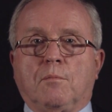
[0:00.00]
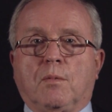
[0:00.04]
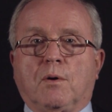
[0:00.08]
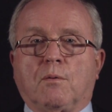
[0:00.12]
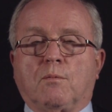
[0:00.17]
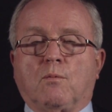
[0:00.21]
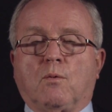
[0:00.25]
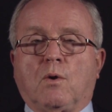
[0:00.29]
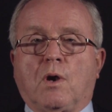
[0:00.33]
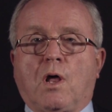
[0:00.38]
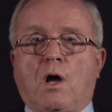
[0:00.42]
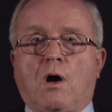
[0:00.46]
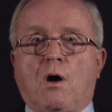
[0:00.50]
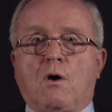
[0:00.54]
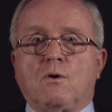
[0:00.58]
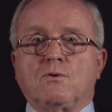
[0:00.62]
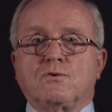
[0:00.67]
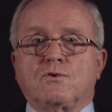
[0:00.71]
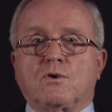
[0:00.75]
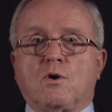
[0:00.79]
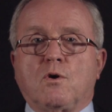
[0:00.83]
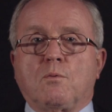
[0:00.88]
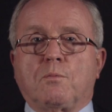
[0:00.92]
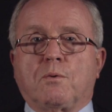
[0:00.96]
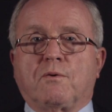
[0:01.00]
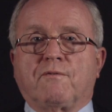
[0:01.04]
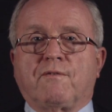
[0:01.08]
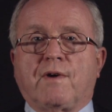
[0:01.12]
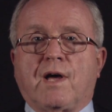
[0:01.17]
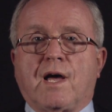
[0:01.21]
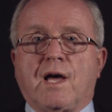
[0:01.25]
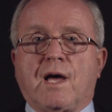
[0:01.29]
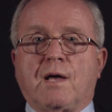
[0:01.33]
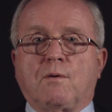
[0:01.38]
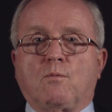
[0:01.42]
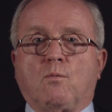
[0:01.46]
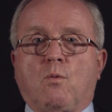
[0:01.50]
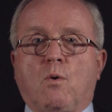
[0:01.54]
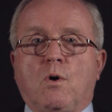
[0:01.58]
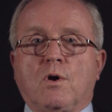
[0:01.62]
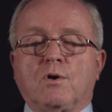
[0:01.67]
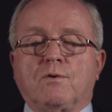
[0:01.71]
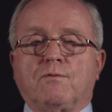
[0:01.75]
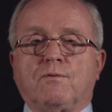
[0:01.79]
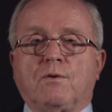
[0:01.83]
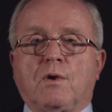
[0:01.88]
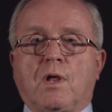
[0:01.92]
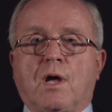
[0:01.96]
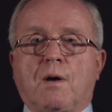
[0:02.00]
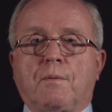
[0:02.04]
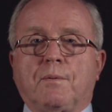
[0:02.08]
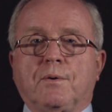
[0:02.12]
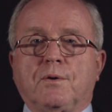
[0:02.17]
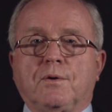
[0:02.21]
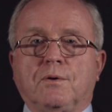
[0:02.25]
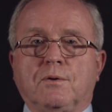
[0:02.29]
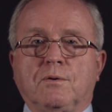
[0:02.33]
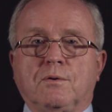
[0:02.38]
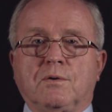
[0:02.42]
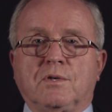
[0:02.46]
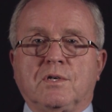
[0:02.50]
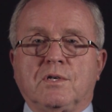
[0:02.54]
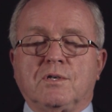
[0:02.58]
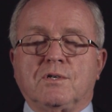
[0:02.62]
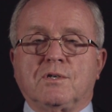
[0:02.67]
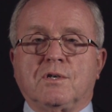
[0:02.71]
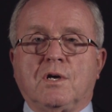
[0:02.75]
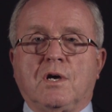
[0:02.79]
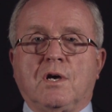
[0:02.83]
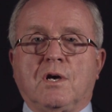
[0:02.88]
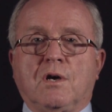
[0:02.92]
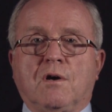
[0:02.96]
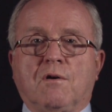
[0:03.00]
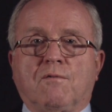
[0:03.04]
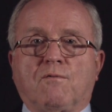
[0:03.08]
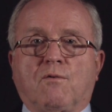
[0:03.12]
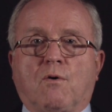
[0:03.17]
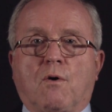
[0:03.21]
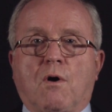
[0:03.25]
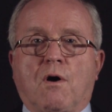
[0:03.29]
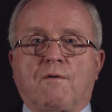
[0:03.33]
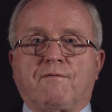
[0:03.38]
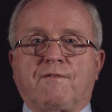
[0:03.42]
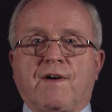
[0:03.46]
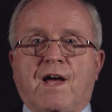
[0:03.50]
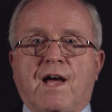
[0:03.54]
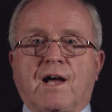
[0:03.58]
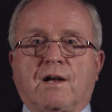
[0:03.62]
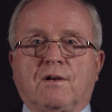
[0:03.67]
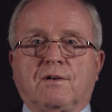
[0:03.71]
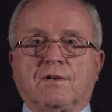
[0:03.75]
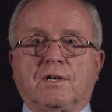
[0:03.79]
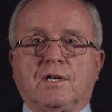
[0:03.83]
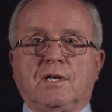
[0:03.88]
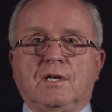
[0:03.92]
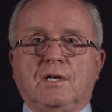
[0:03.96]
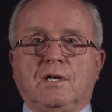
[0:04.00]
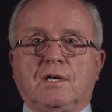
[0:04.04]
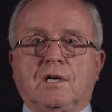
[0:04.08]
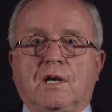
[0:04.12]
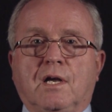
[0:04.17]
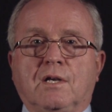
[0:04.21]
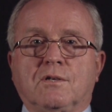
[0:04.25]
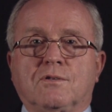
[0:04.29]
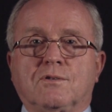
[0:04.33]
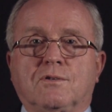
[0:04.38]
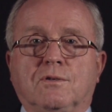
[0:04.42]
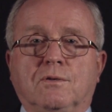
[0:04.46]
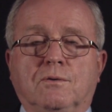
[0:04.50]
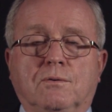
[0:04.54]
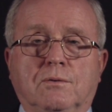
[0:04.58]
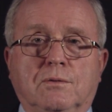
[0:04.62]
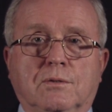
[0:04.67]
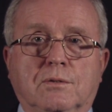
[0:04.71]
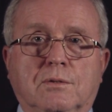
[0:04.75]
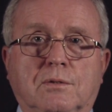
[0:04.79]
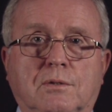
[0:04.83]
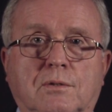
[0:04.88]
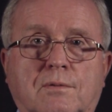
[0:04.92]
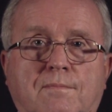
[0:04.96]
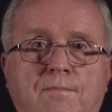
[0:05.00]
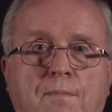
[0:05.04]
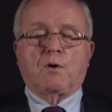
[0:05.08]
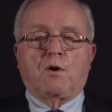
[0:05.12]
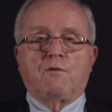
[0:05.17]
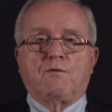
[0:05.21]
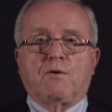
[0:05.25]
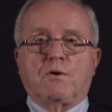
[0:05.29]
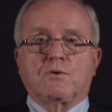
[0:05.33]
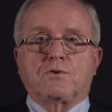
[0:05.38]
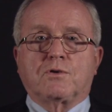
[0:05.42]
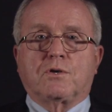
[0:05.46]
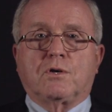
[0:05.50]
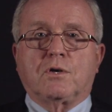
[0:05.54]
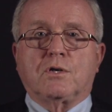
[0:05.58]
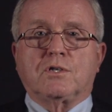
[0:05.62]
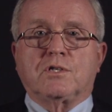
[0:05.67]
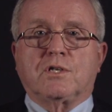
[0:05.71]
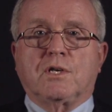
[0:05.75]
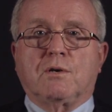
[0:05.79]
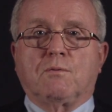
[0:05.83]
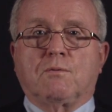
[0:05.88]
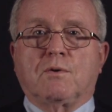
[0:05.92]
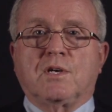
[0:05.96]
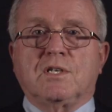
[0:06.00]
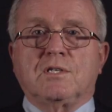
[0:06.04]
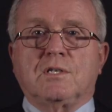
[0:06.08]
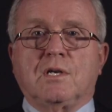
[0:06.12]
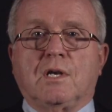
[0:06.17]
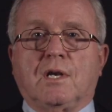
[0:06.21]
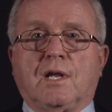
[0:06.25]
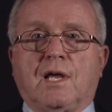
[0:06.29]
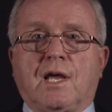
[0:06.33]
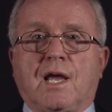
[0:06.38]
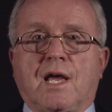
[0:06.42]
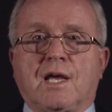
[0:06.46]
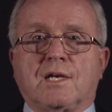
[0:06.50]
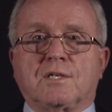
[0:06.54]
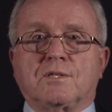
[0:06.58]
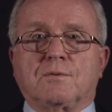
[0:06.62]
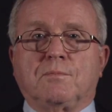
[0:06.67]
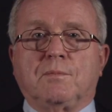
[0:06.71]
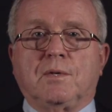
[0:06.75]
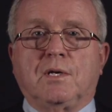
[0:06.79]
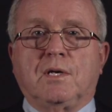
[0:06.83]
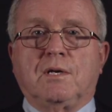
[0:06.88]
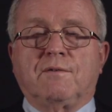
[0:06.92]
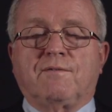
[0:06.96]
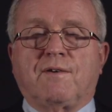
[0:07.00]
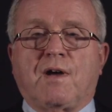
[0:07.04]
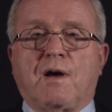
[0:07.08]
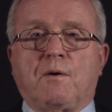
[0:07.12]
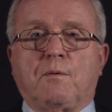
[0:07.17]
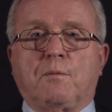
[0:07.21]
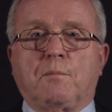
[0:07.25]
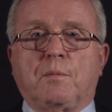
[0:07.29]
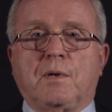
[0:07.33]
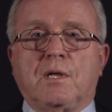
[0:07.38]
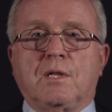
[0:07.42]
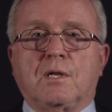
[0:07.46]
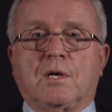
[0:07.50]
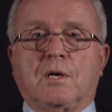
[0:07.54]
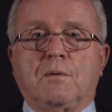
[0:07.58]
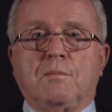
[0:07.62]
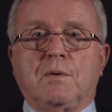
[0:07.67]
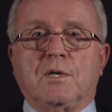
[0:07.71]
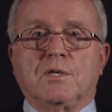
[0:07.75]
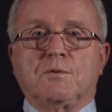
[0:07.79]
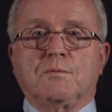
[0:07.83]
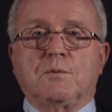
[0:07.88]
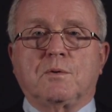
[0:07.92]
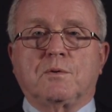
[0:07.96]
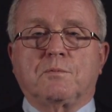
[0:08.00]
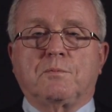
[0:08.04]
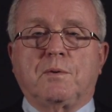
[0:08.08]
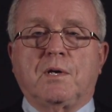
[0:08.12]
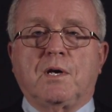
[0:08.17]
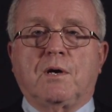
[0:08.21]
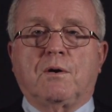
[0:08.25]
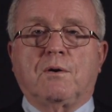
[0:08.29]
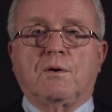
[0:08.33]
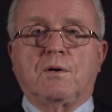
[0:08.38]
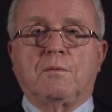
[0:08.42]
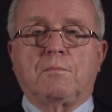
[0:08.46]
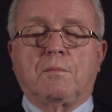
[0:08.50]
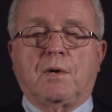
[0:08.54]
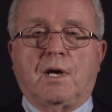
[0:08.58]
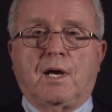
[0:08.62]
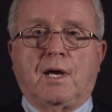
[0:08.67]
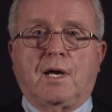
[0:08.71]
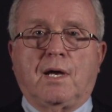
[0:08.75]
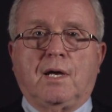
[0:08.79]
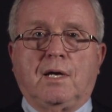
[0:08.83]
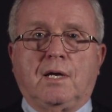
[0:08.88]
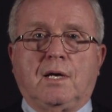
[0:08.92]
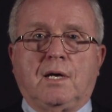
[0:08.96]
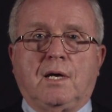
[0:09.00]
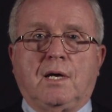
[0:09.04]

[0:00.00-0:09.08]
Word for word: but will also provide wonderful opportunities for our faculty and students. Provost Cooksey recently asked me if I would be the commencement speaker in May.